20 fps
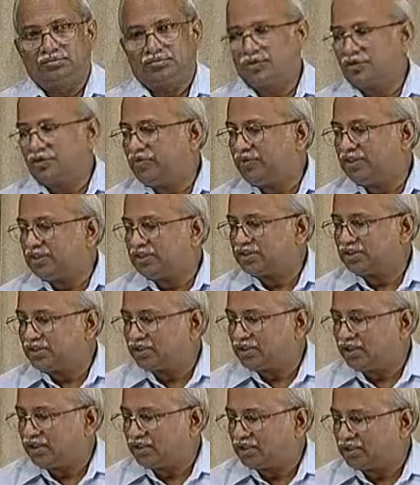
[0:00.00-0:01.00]
First
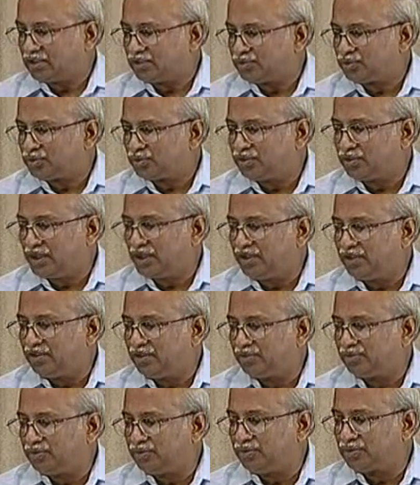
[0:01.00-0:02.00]
thing that comes to mind,
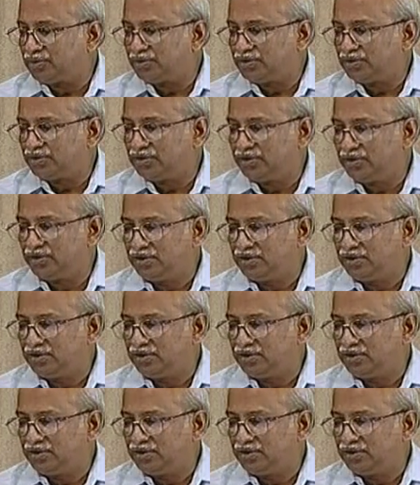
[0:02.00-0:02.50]
of course,